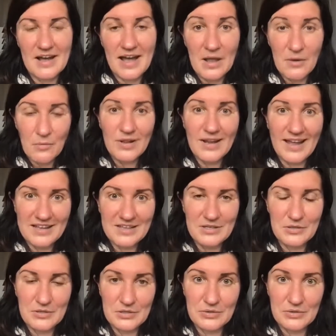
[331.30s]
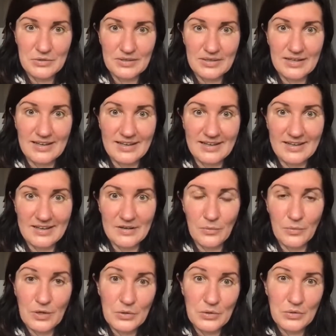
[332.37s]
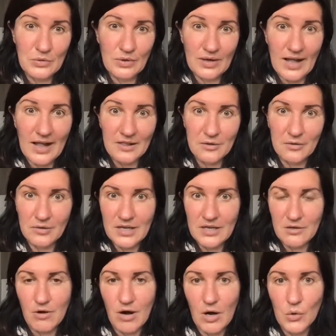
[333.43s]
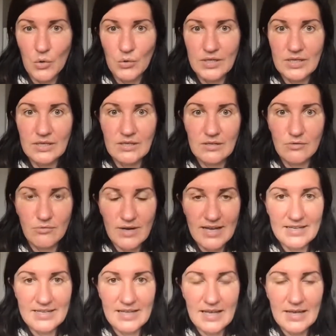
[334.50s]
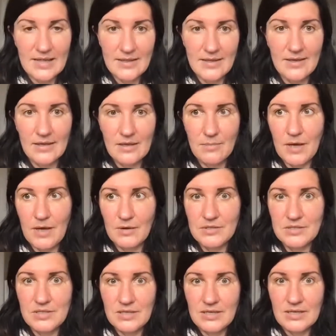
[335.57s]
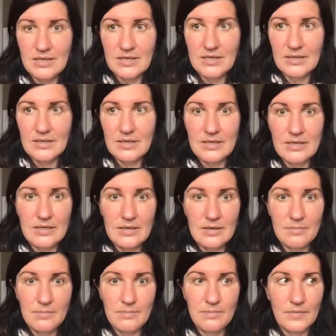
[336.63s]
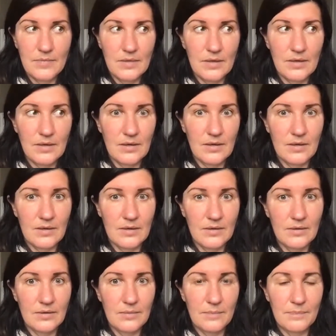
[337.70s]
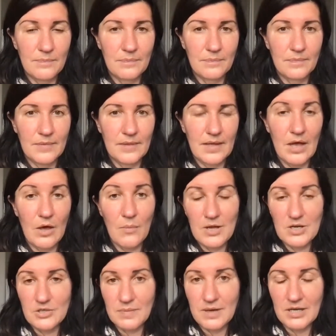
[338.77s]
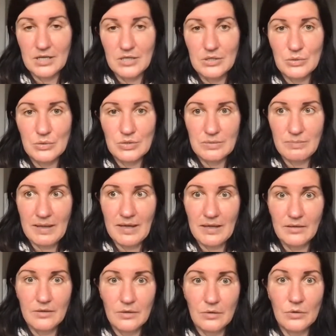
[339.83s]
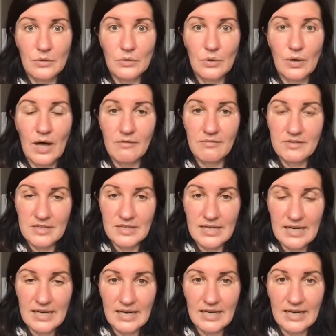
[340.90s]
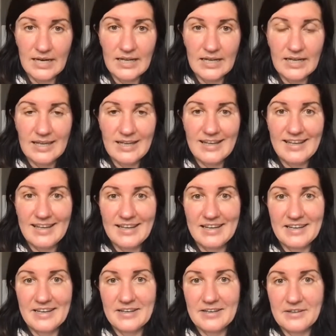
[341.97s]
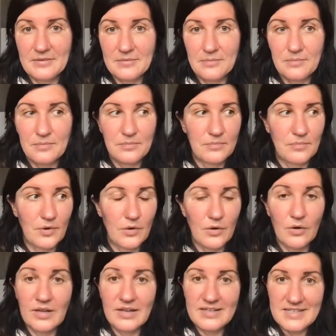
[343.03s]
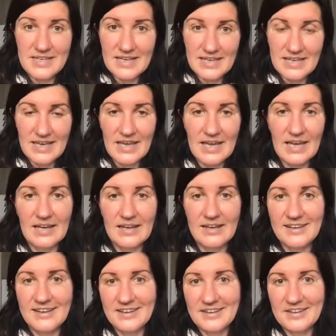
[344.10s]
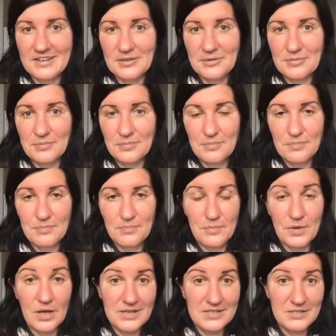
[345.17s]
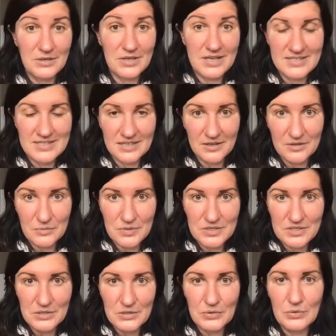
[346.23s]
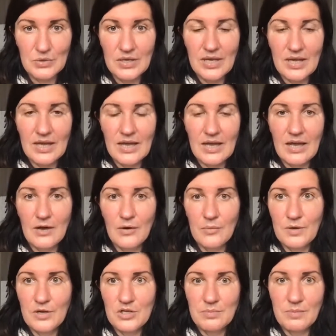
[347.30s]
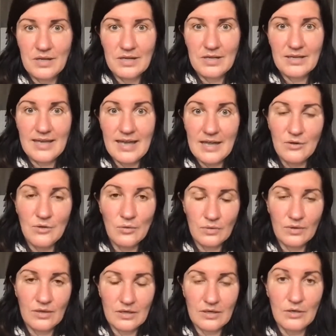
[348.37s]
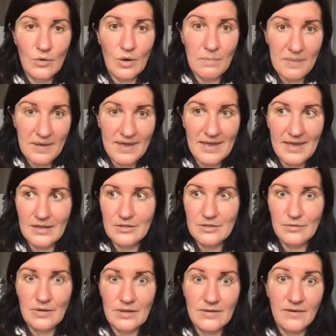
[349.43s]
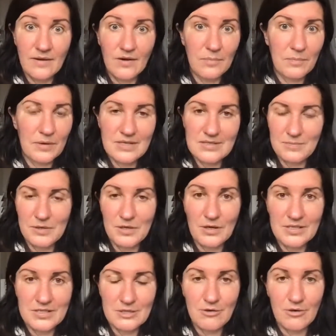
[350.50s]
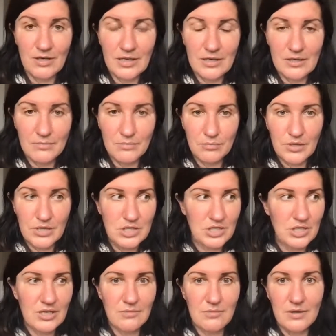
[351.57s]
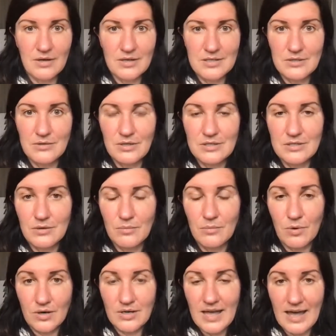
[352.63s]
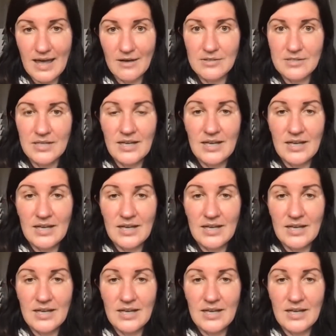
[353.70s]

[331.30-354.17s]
I would like you to, when you calculate your hourly rate, think about the how much money do you spend on your aftercare or on daycare because your kids are not with you. How much money can you are paying to the therapist because you are in depression, because you are so burned out